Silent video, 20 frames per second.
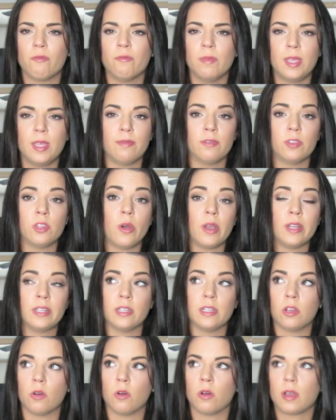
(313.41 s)
even though I
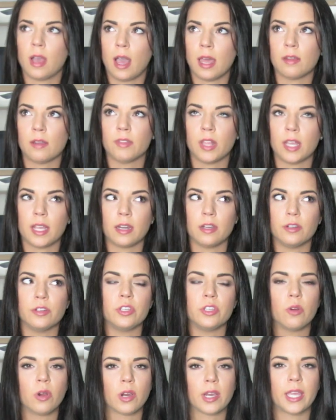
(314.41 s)
did go kind of like on a
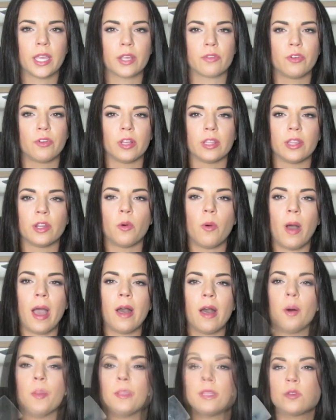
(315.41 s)
Dior kick for a little
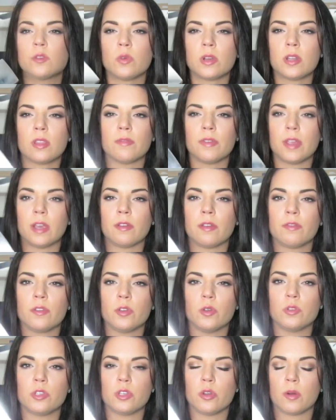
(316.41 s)
while. This is one of the very
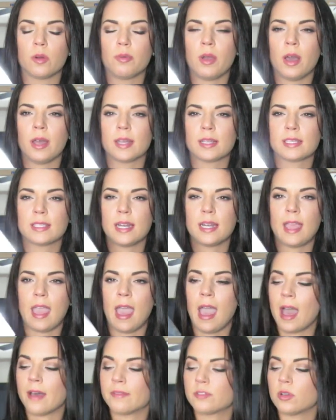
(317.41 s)
few Dior products that I
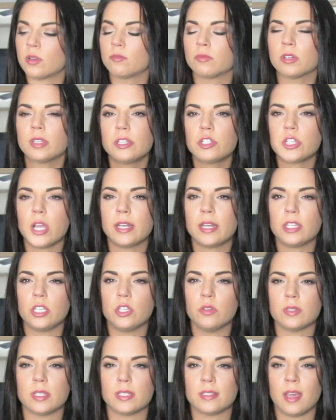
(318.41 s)
have, so I'm really trying to
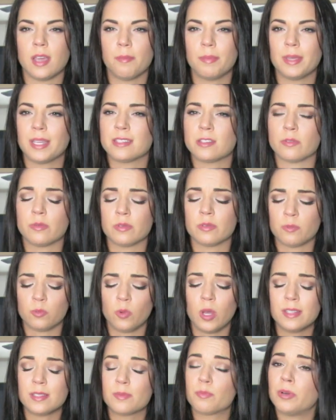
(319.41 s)
use this up because it
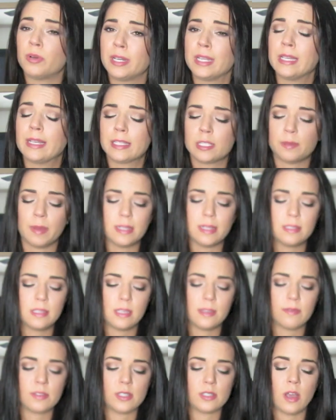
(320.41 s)
was pretty
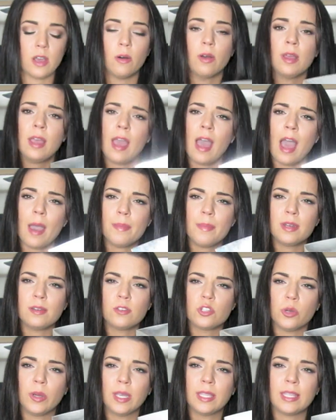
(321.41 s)
expensive. So I've been
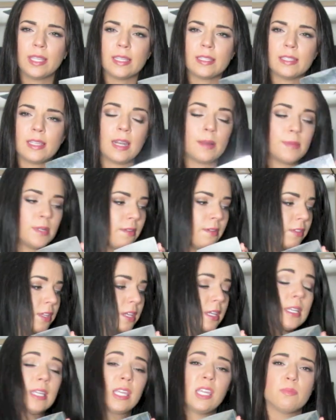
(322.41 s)
enjoying this, and I'm definitely
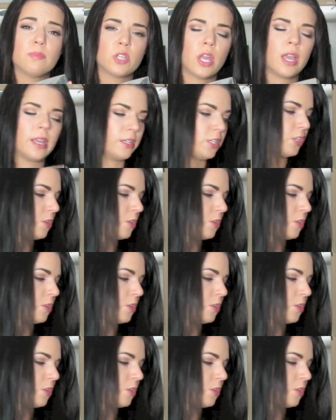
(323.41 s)
going to keep trying to